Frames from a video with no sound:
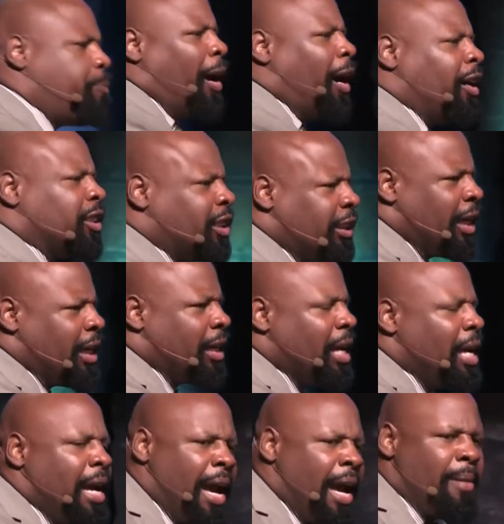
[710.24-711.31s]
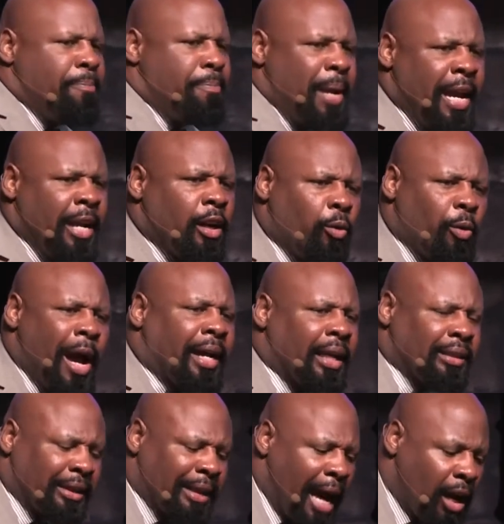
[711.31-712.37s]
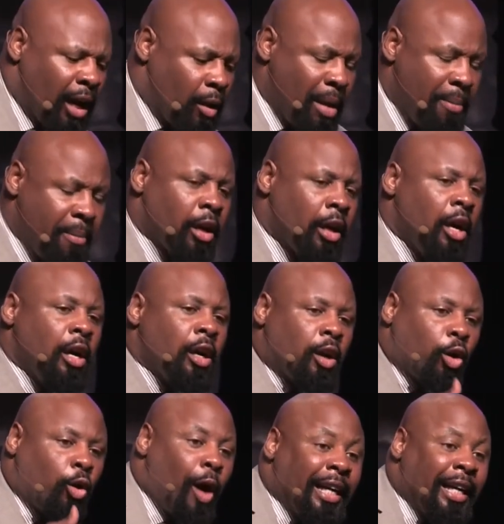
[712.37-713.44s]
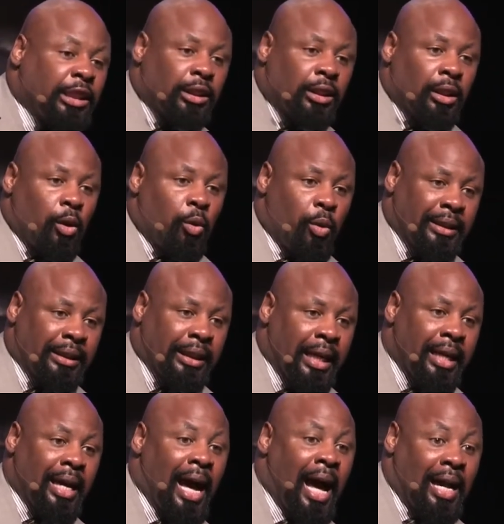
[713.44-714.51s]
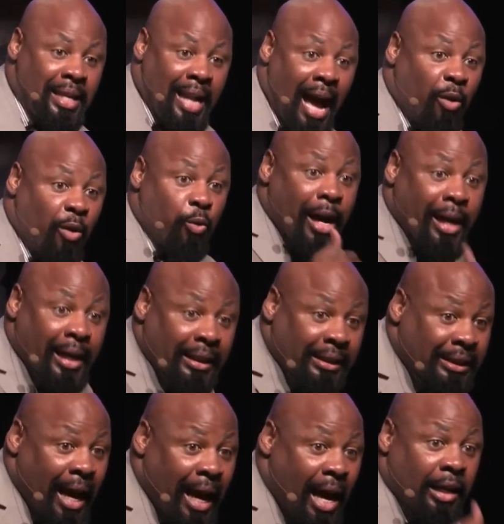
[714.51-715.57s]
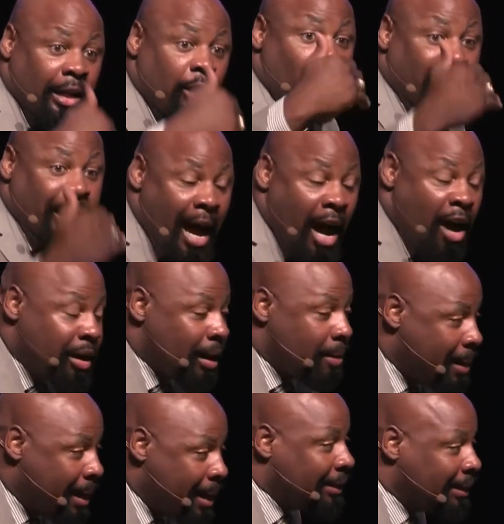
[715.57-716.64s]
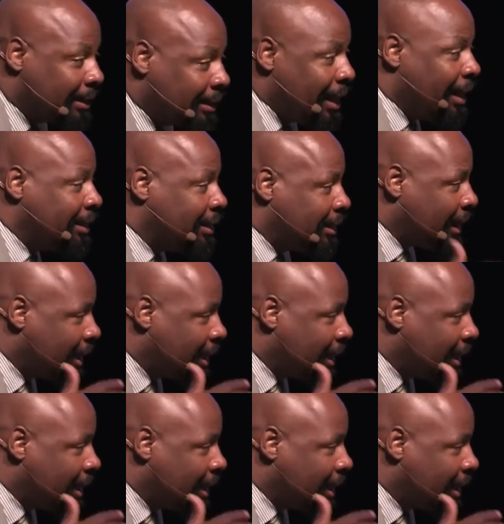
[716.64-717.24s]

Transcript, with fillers: person and being a reconciler? Remember, Christ was in God, not reconciling or counting men's sins